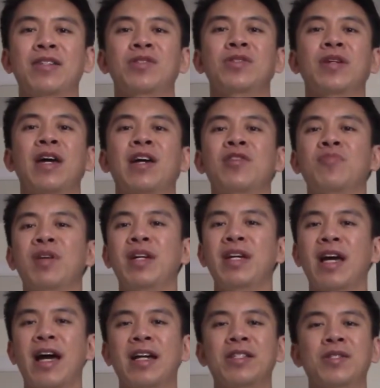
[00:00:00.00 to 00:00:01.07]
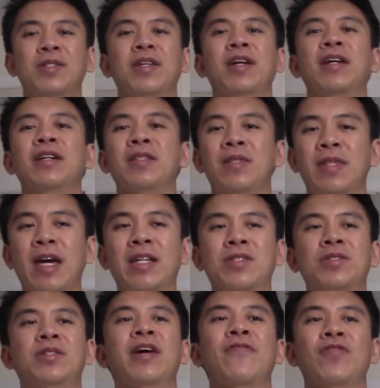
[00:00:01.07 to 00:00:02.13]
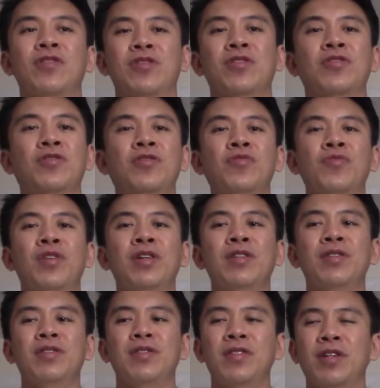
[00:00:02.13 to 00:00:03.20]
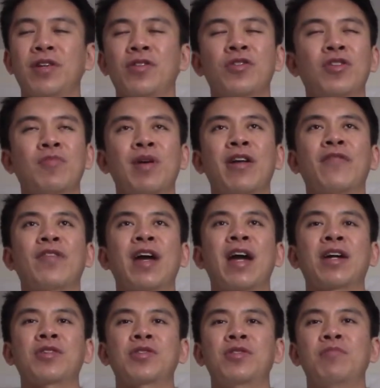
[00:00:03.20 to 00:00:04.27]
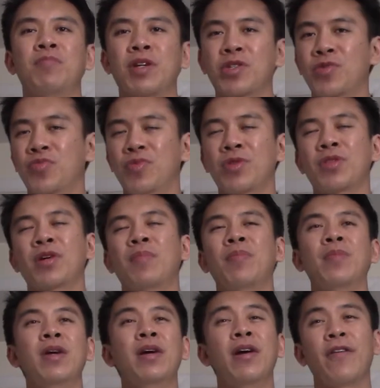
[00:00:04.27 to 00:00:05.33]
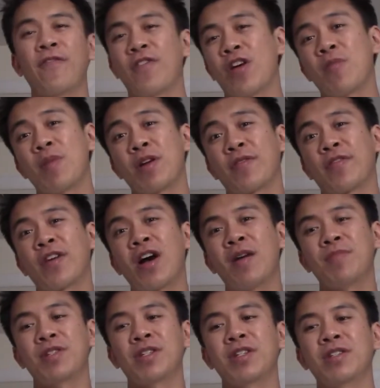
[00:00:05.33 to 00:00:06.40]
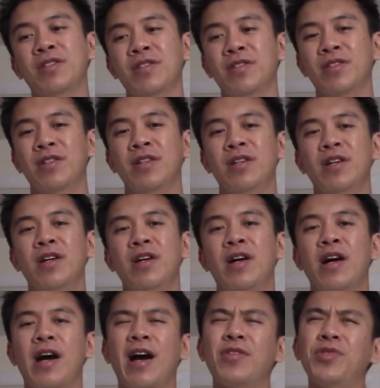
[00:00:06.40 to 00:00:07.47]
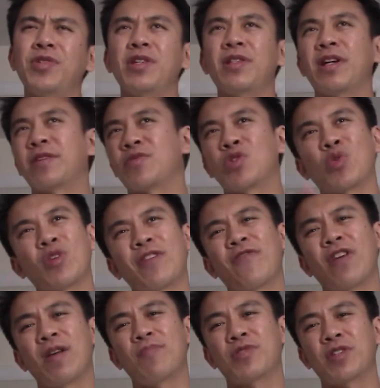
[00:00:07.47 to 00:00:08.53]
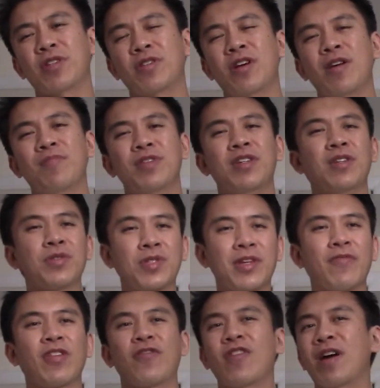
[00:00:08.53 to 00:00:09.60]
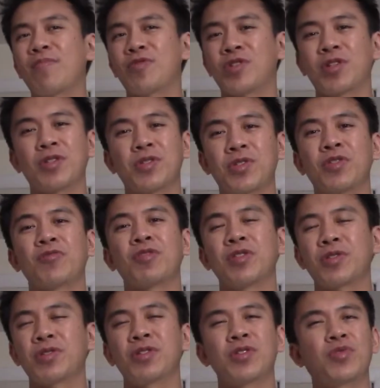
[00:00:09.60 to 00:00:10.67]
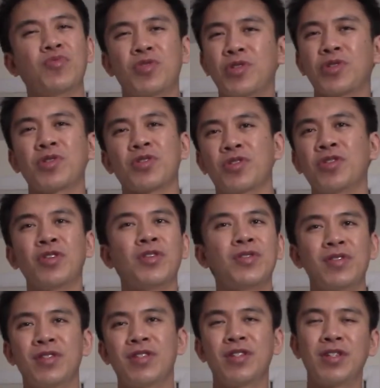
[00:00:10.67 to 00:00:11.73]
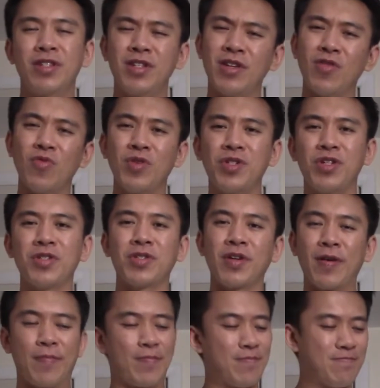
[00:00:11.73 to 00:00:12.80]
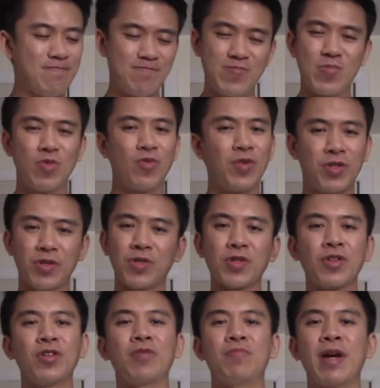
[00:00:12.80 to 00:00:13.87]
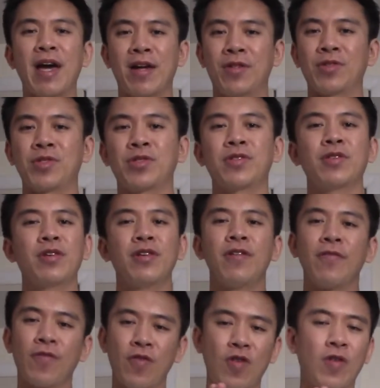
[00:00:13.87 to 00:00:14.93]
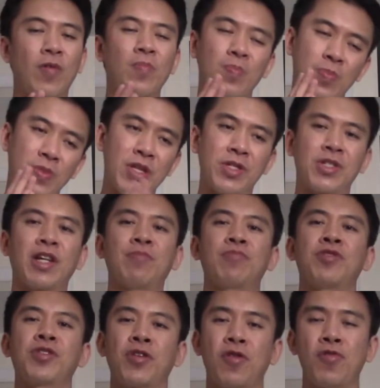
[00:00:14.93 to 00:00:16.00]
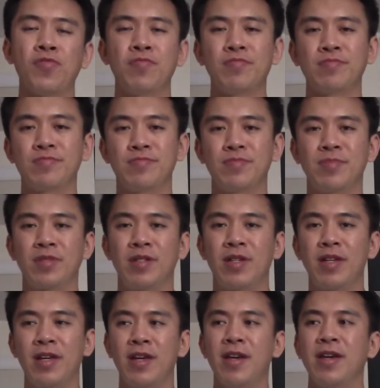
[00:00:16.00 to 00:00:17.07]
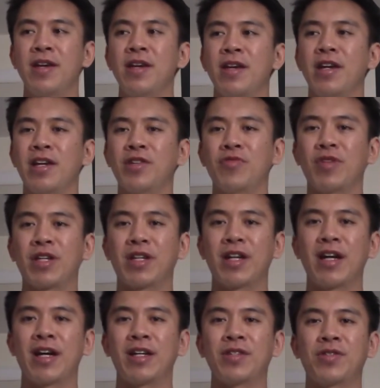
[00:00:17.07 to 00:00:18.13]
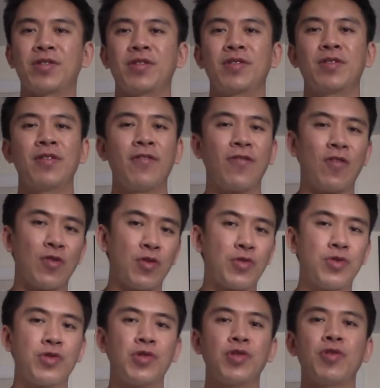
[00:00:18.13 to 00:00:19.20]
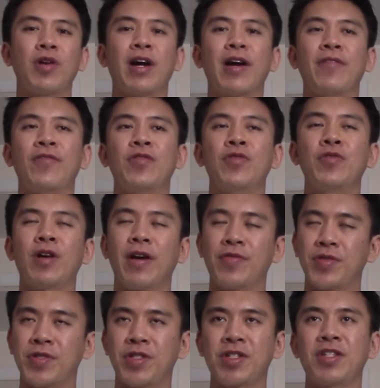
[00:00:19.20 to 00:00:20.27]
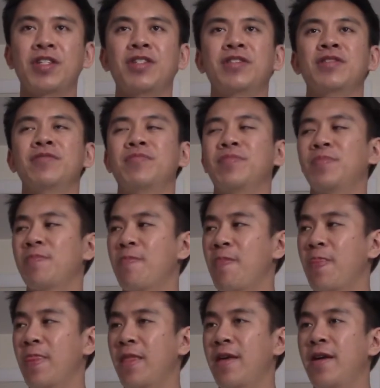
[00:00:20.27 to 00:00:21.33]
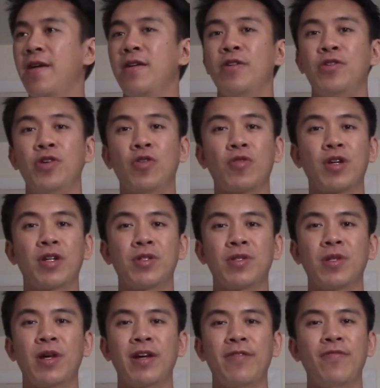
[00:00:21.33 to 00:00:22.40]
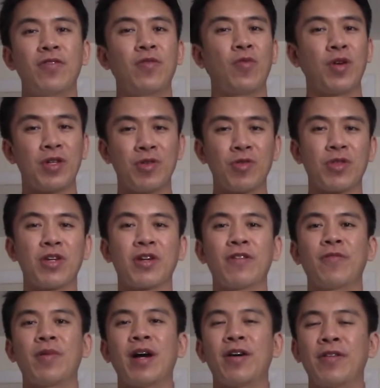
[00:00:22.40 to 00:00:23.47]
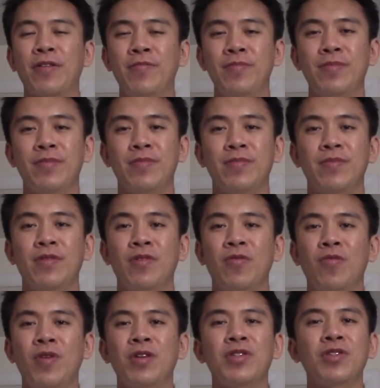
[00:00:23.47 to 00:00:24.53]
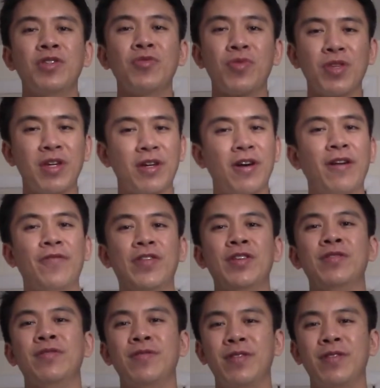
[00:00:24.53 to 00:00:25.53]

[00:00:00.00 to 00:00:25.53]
into anime, I say that's definitely a good one. You have a good amount of action mixed with a fair amount of comedy. I'll say 25% comedy, 75% seriousness, which is a good, good balance for this type of show. Anyway, guys, for those of you who have seen No Guns Life, what do you think about it? What do you think of it?